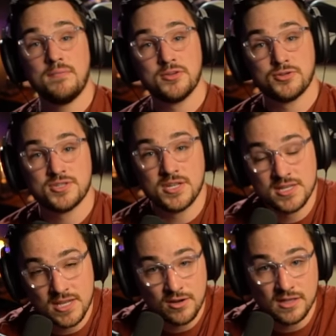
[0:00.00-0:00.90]
I'm interested
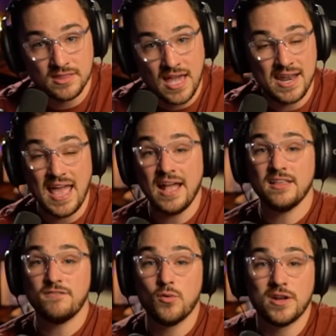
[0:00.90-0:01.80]
in hearing that.
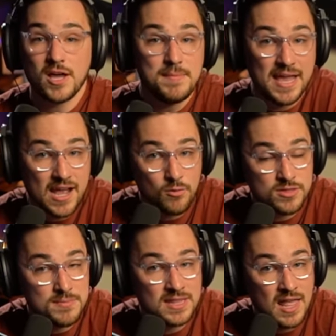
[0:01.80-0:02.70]
And if you want to come hang out
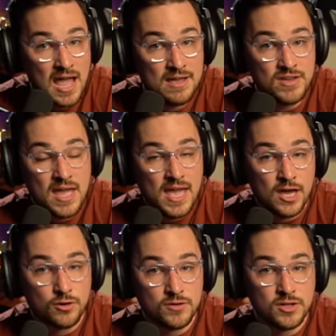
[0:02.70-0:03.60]
with me live,
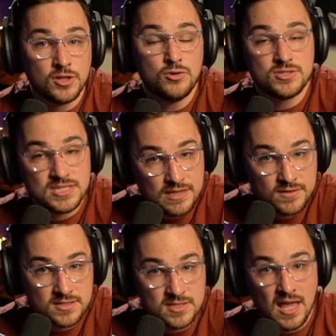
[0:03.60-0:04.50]
head over to Luke
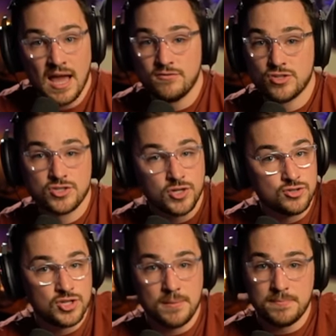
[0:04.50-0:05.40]
Stephens Live. Just
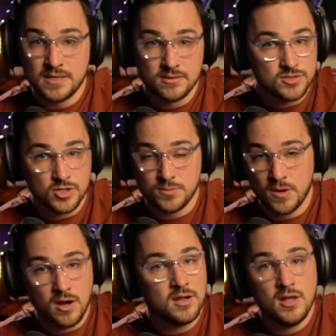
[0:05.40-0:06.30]
search up in the search
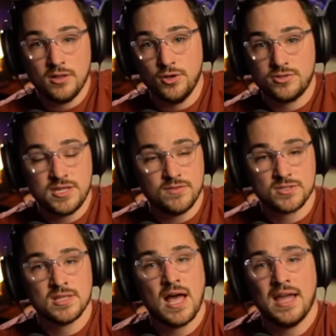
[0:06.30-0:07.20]
bar Luke
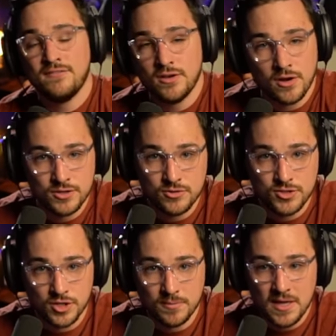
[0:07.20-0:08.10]
Stephens Live here on
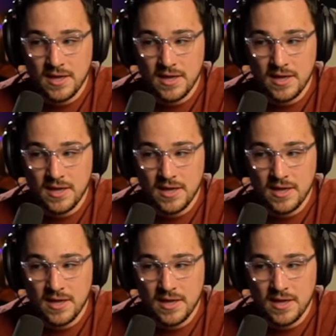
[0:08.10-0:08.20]
YouTube.